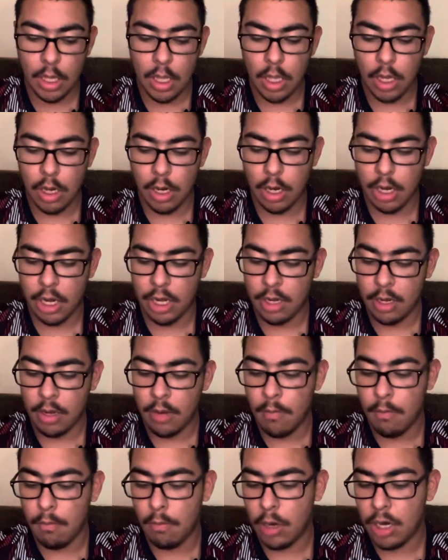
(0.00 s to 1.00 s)
All right,
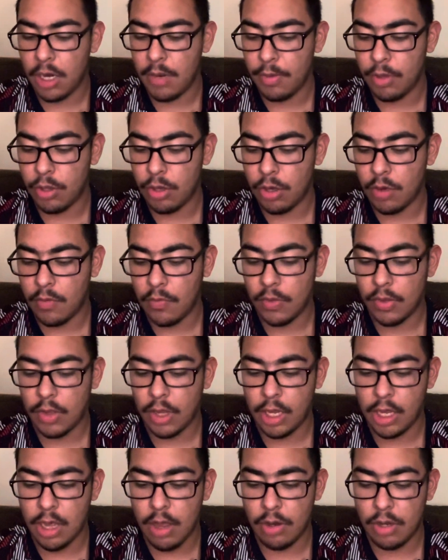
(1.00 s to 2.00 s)
Miami Dolphins
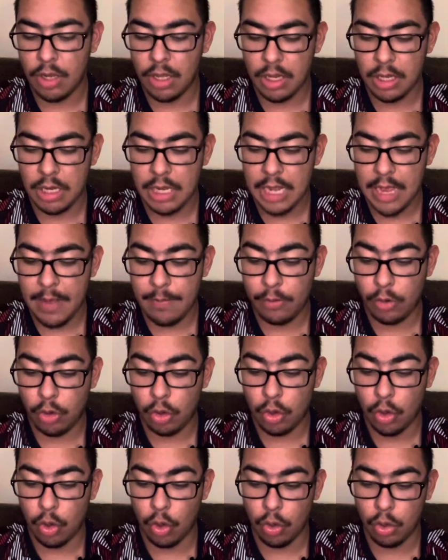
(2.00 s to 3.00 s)
taking on the Indianapolis
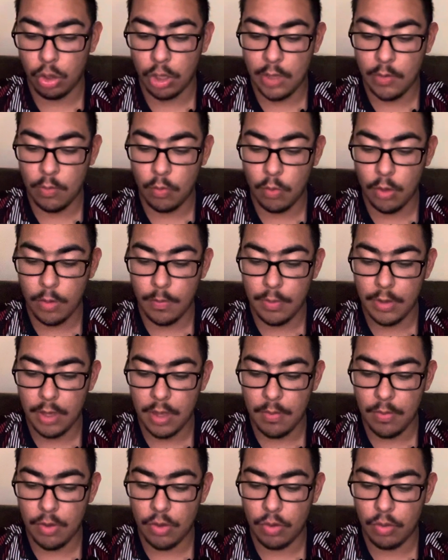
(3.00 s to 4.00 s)
Colts at 1
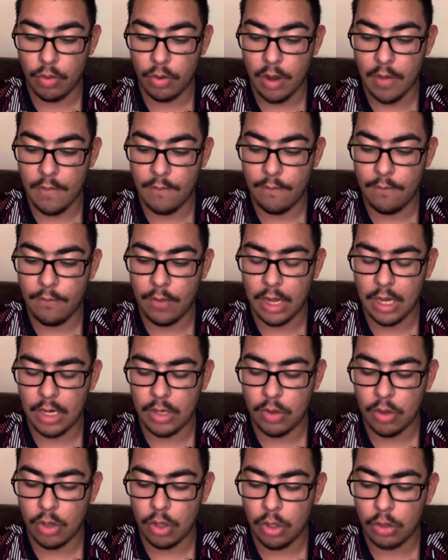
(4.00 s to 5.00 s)
p.m. Eastern on
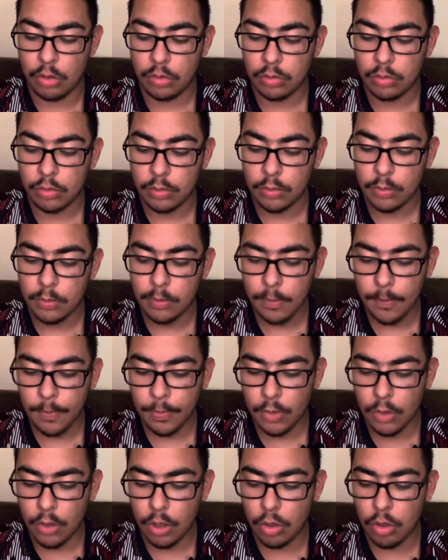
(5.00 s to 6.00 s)
Fox.
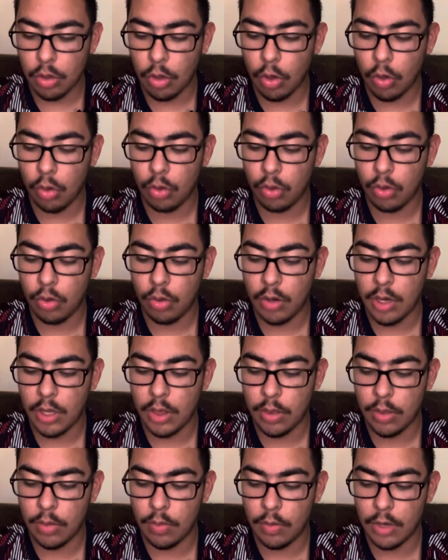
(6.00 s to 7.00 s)
The Colts are at
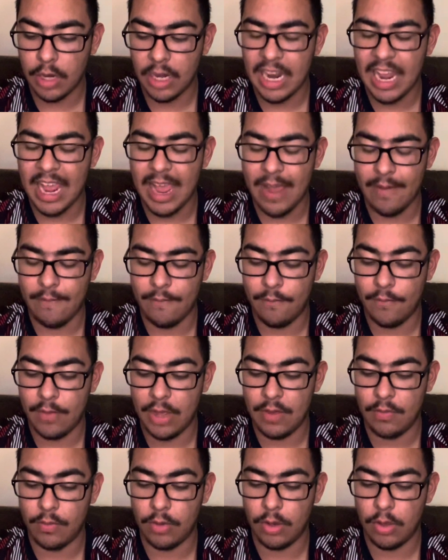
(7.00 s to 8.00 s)
3.5
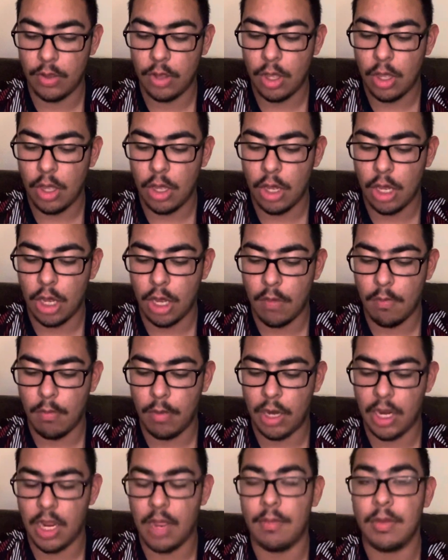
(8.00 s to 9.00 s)
favorites.
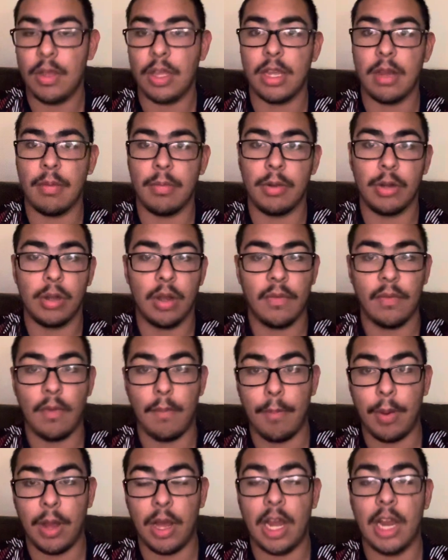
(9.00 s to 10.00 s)
Miami coming off a
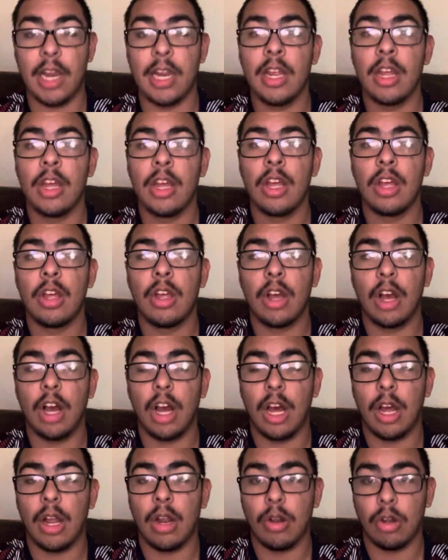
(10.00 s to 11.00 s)
bye.
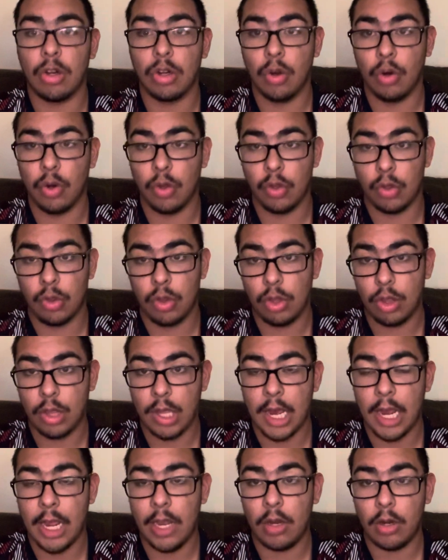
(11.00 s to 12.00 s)
Of course,
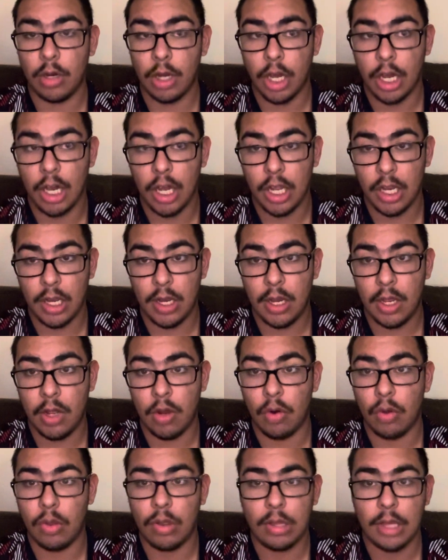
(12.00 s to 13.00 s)
Tyler Huntley
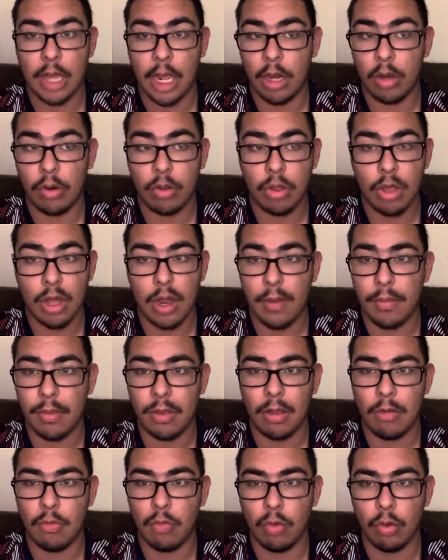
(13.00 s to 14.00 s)
or Skylar
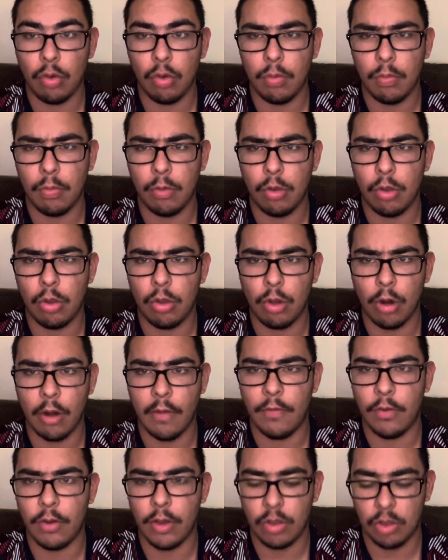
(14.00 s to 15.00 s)
Thompson will start
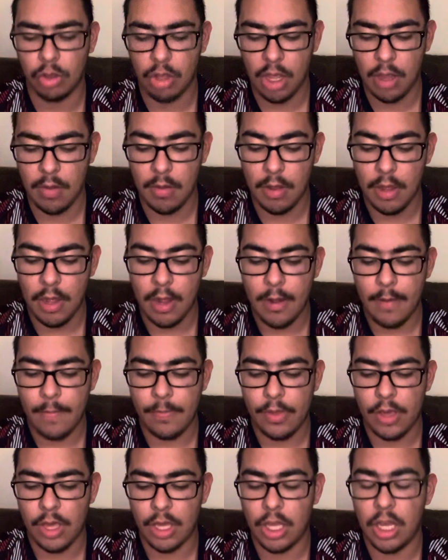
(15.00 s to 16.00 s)
for this game,
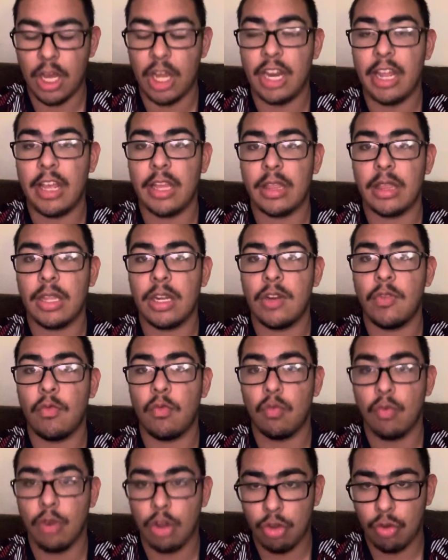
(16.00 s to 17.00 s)
taking on Anthony
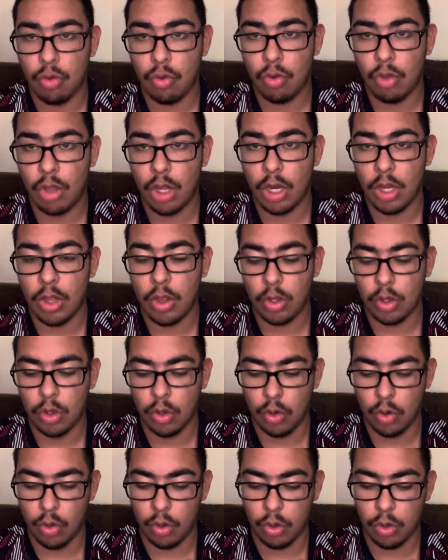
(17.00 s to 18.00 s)
Richardson and the
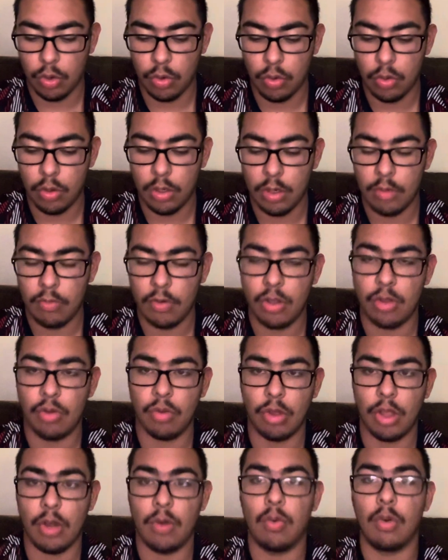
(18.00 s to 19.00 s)
Colts, who
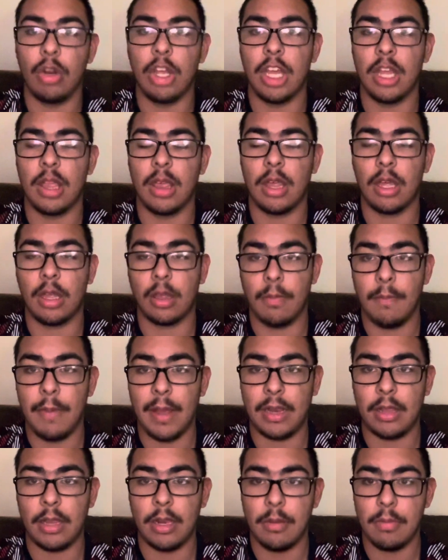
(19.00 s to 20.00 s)
Richardson is
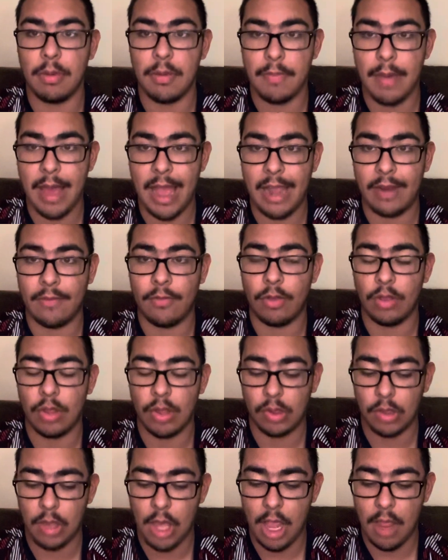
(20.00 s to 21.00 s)
expected to be back for
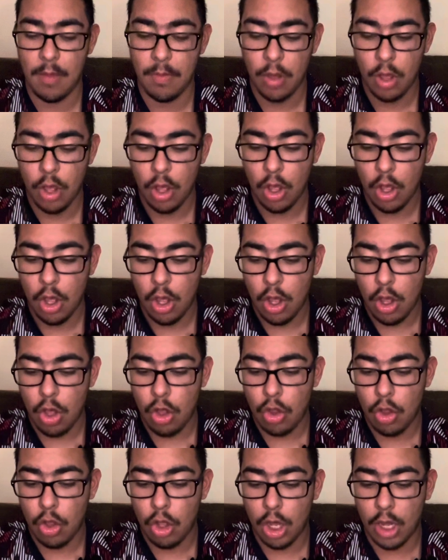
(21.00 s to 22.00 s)
this game.
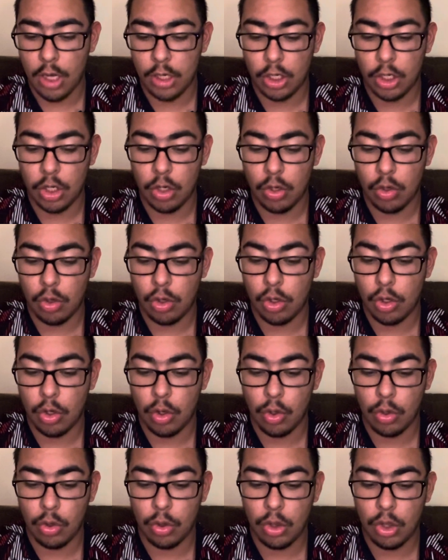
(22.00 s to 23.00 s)
I'm going to go with the
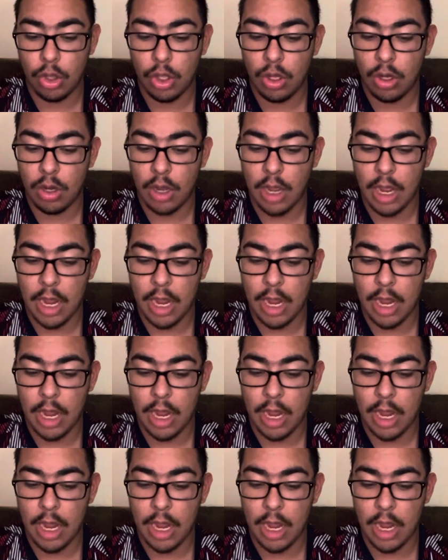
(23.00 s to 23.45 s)
Colts here.